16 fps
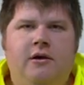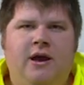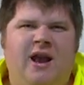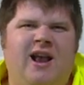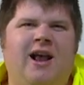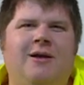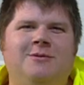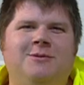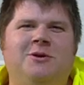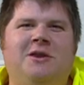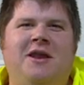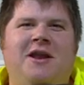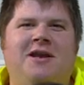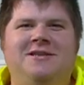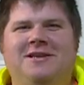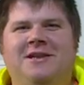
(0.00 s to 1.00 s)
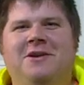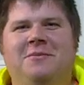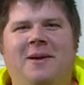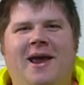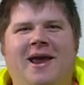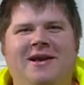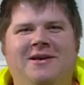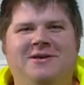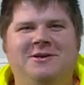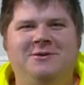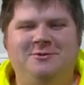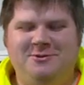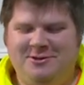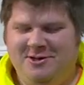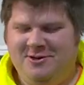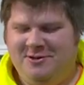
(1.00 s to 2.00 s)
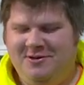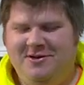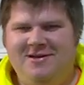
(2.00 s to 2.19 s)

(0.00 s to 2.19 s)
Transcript: and it comes with a nice little bag too. So